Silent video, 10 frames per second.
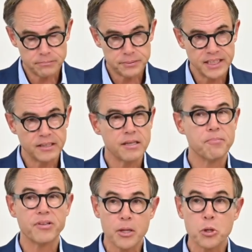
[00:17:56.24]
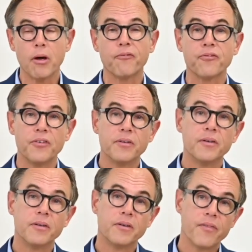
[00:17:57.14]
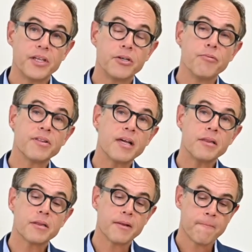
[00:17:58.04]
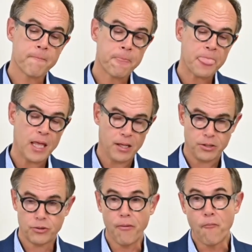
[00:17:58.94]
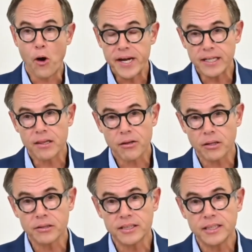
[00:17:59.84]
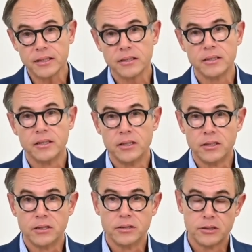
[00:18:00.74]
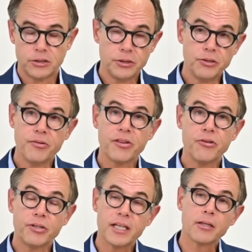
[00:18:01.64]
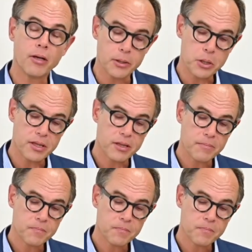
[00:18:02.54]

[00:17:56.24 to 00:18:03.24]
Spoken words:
predisposition of the users to avoid uncertainty, to use new technologies.